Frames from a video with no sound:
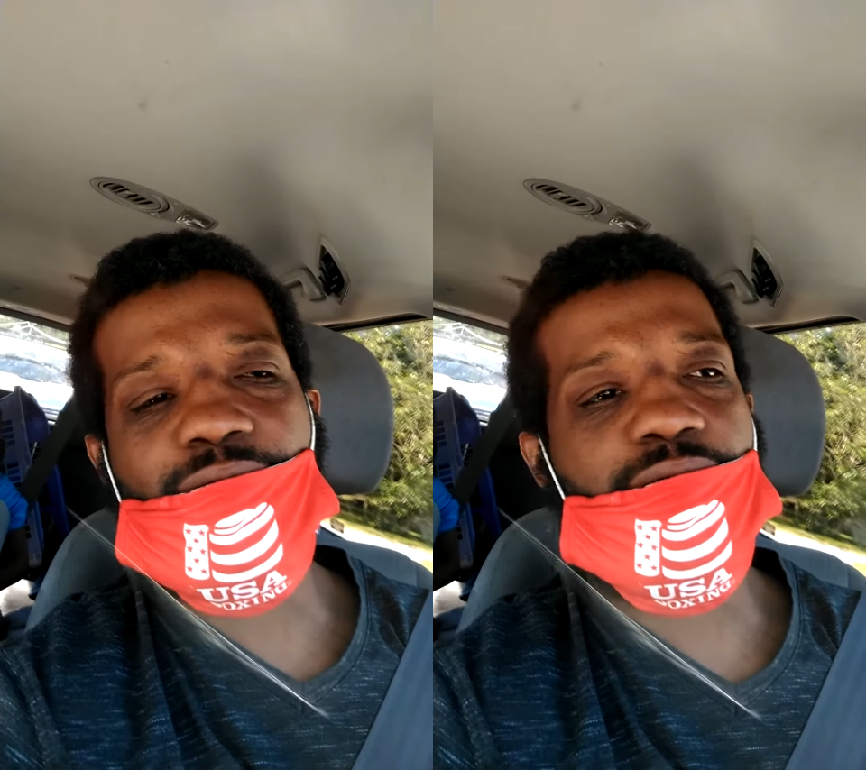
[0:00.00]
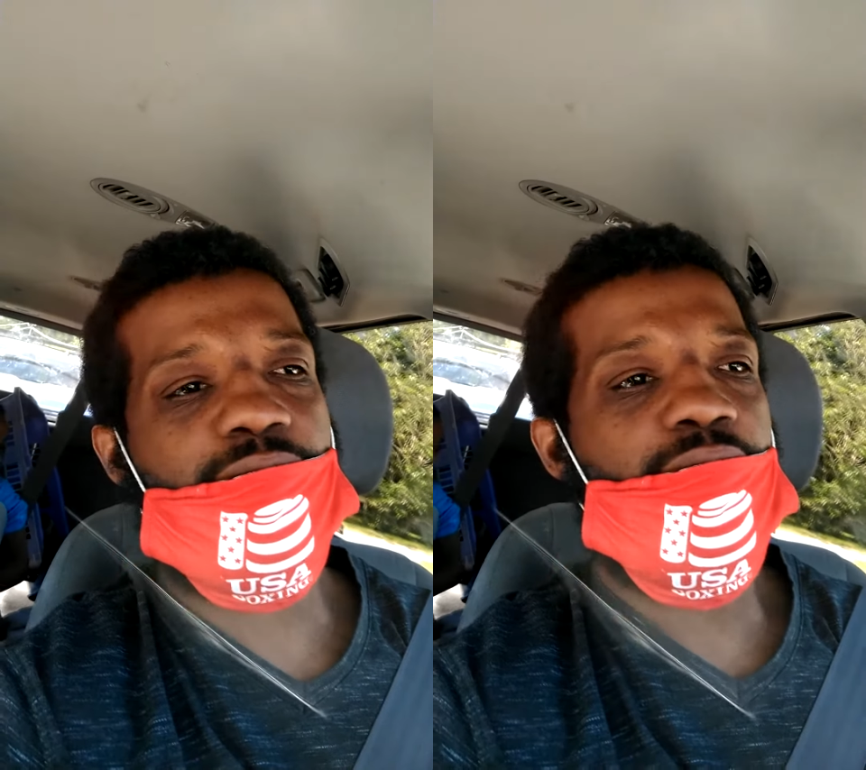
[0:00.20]

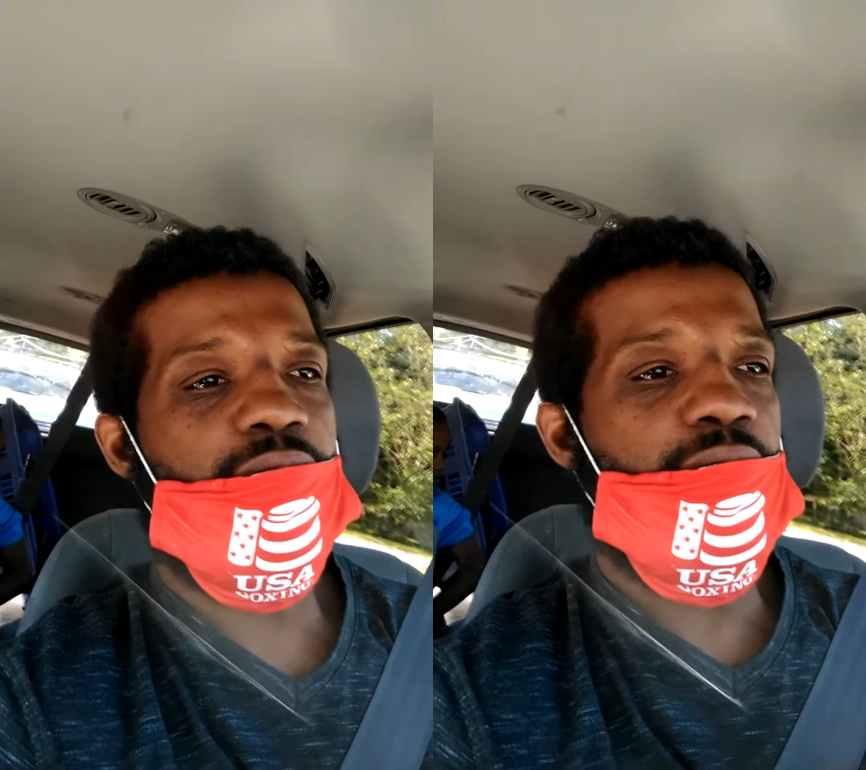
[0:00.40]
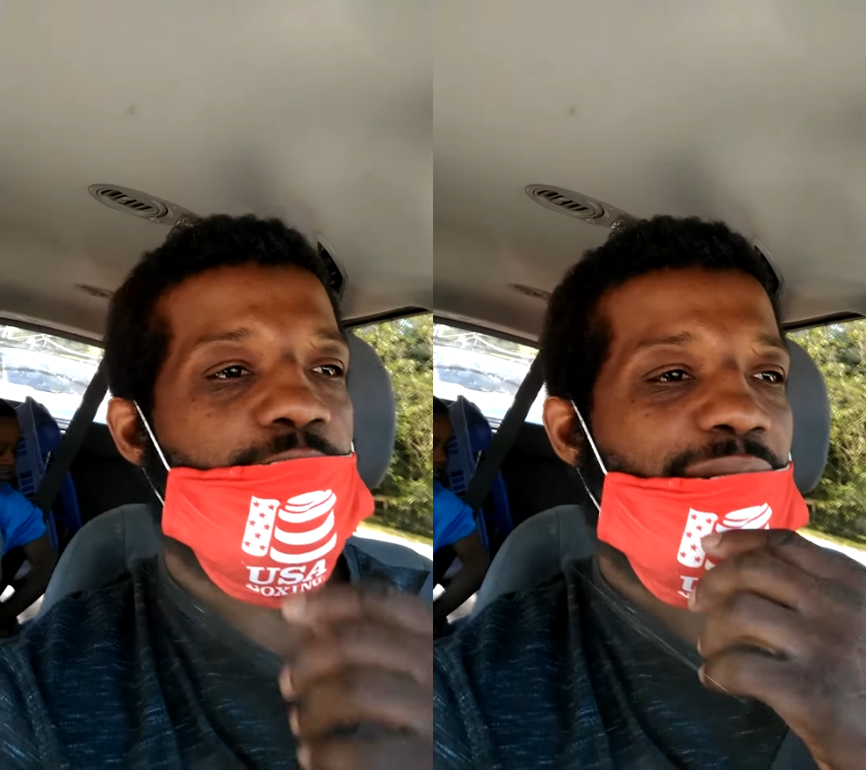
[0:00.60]
here.
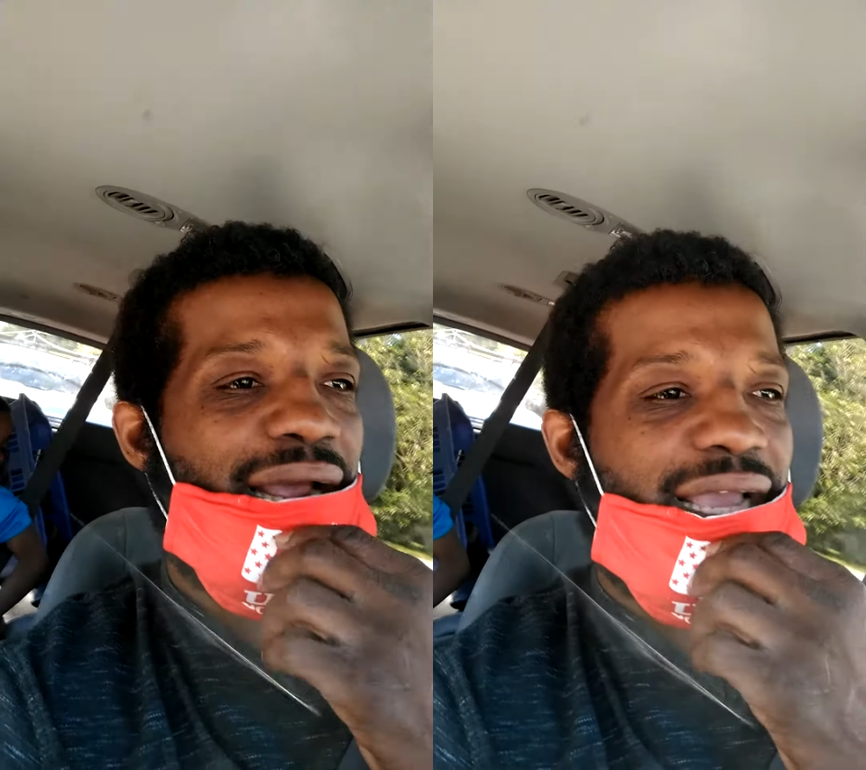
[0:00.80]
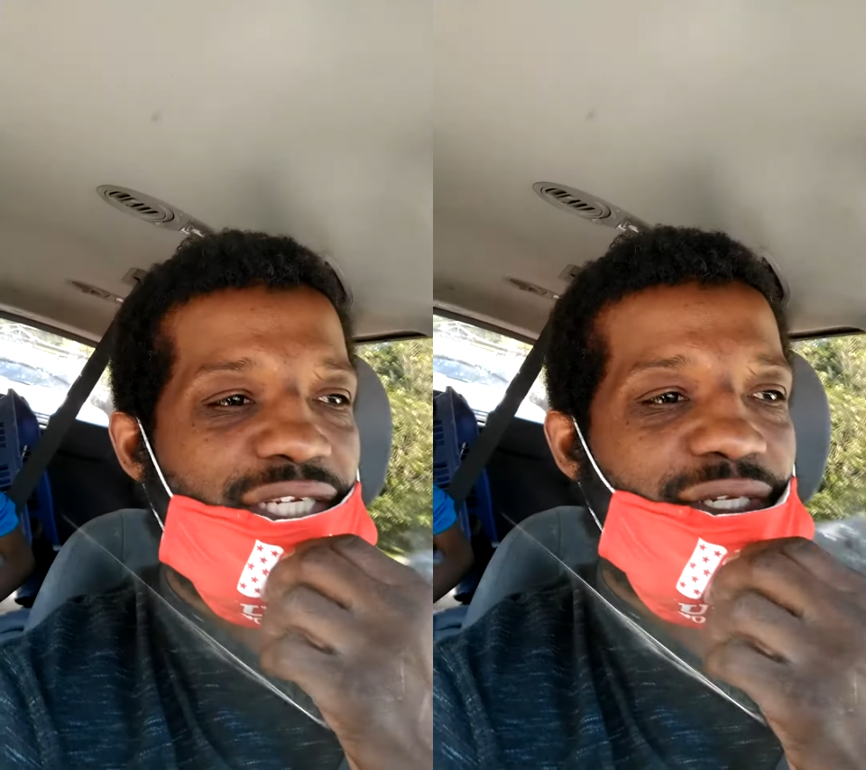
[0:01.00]
But
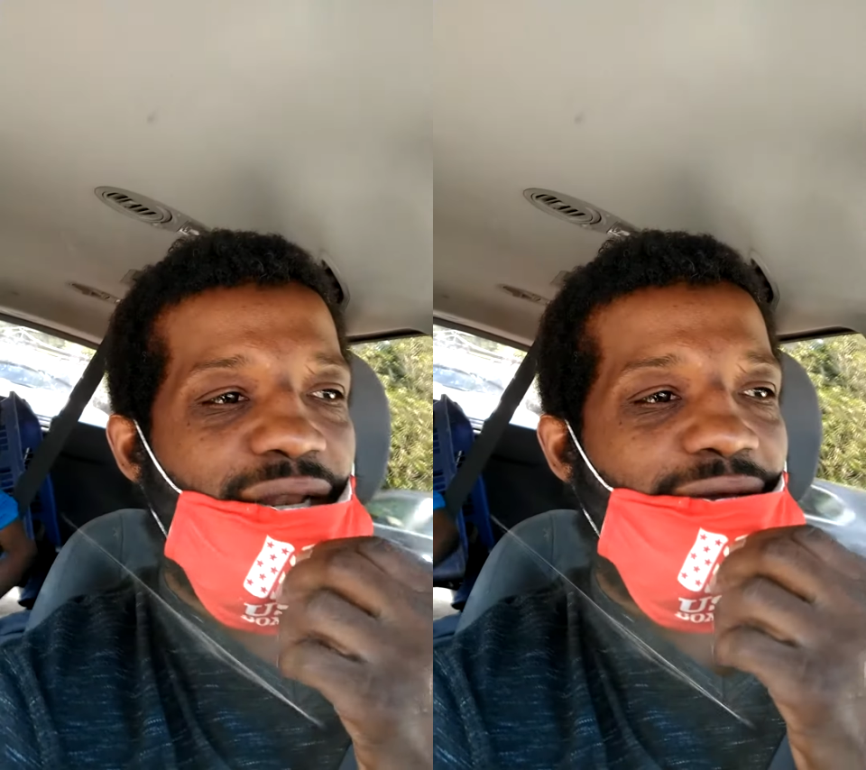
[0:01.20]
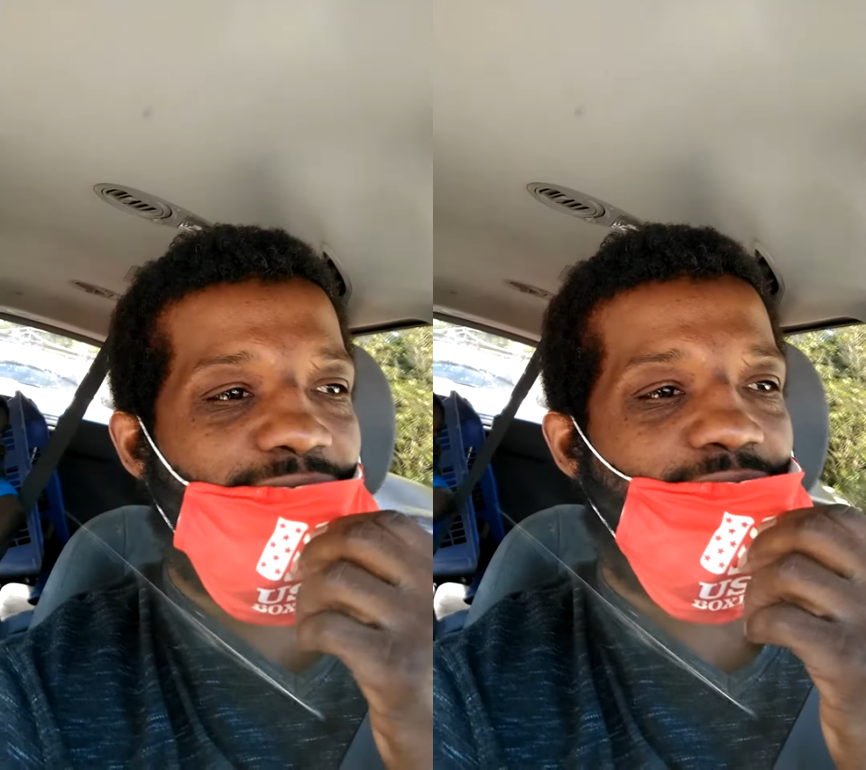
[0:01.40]
I answer
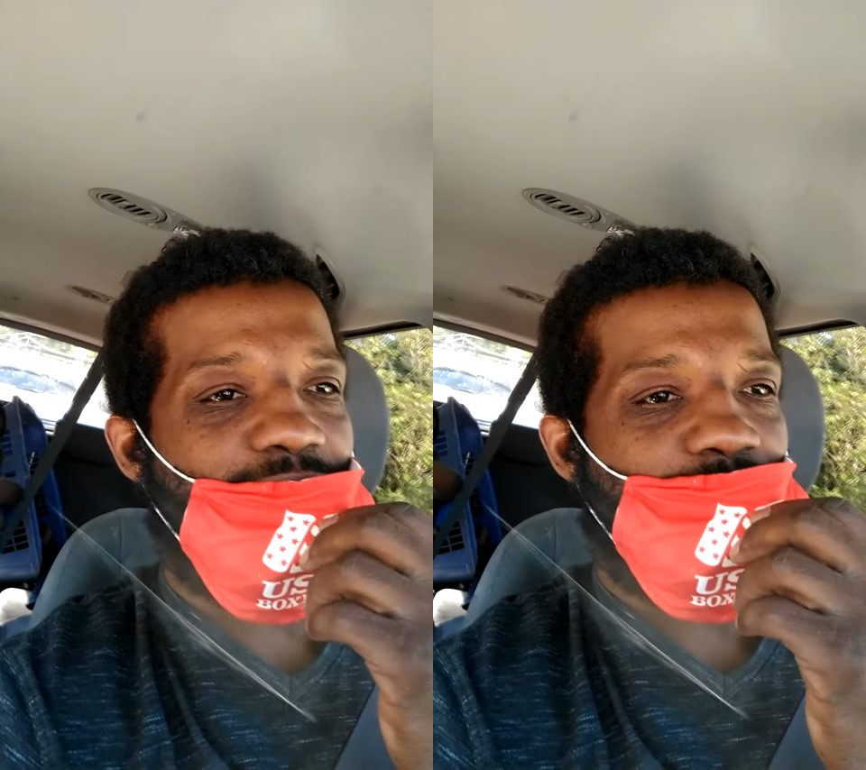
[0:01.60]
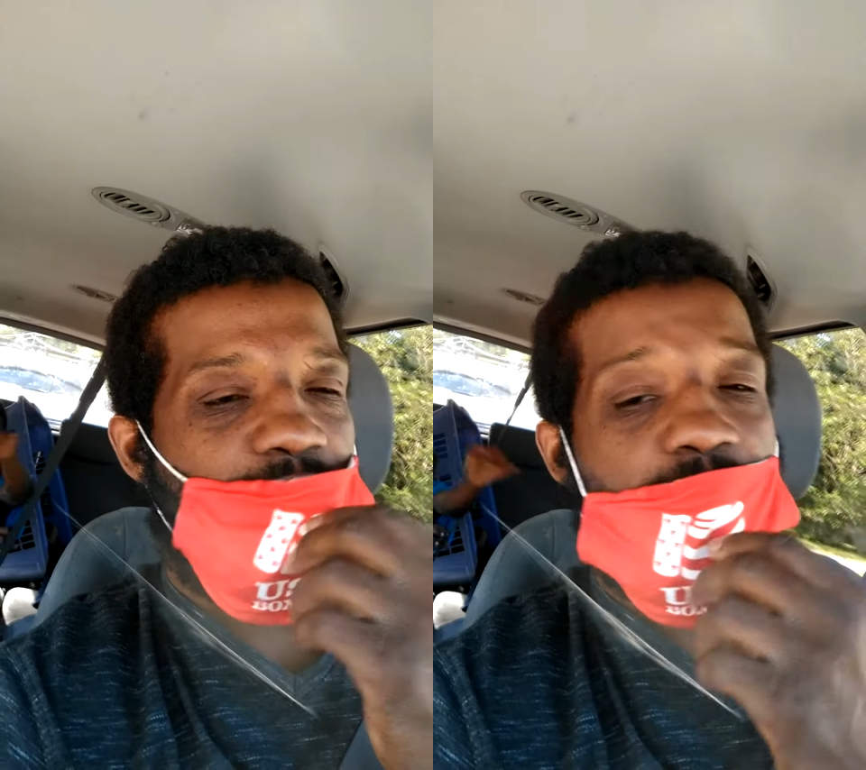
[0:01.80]
like this.